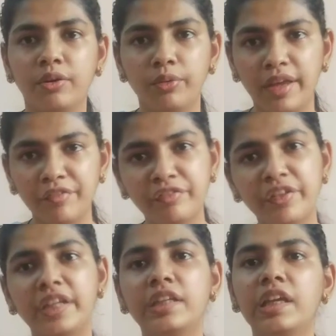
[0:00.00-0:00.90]
now,
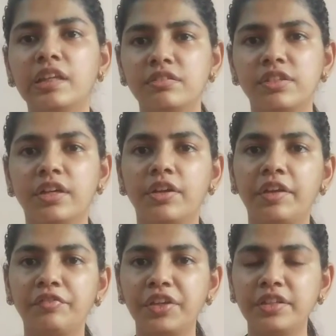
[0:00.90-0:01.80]
everything is done,
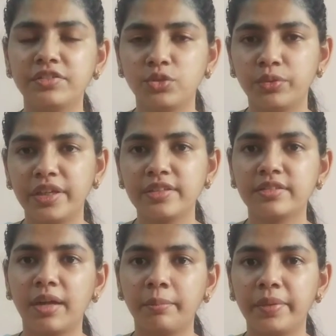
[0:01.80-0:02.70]
every story
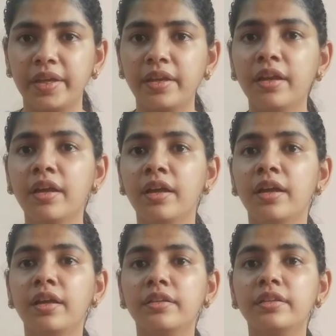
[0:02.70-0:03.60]
is complete,
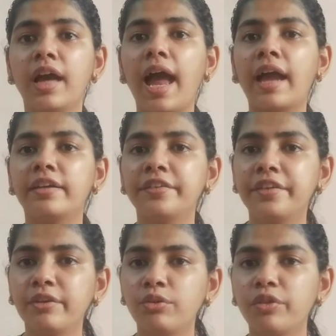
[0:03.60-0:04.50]
the
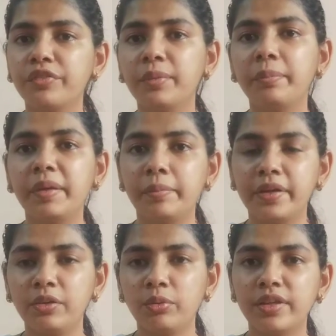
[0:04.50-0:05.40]
attitude of the
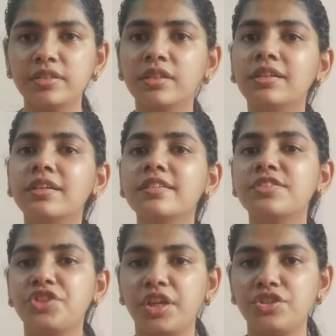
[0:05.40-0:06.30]
people towards her
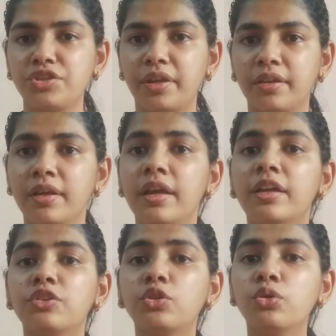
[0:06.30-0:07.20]
is changing.
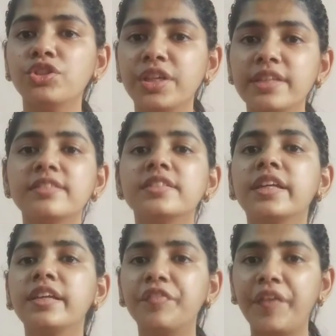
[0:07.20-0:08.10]
Though she is
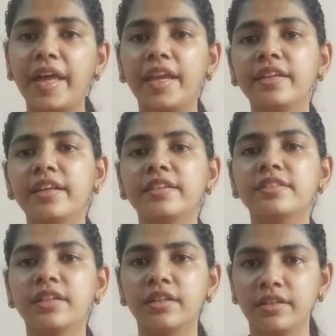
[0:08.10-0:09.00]
still wearing
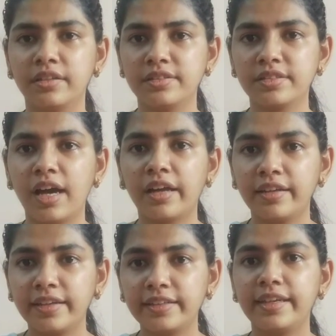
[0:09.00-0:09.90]
that
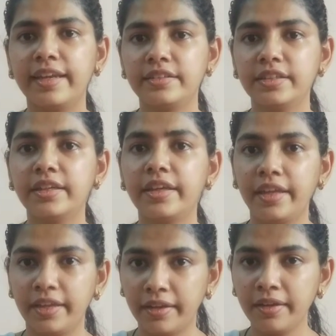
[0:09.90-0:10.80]
scarlet letter
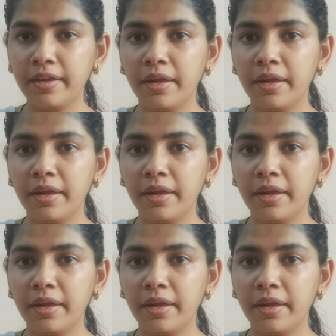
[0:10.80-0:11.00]
A,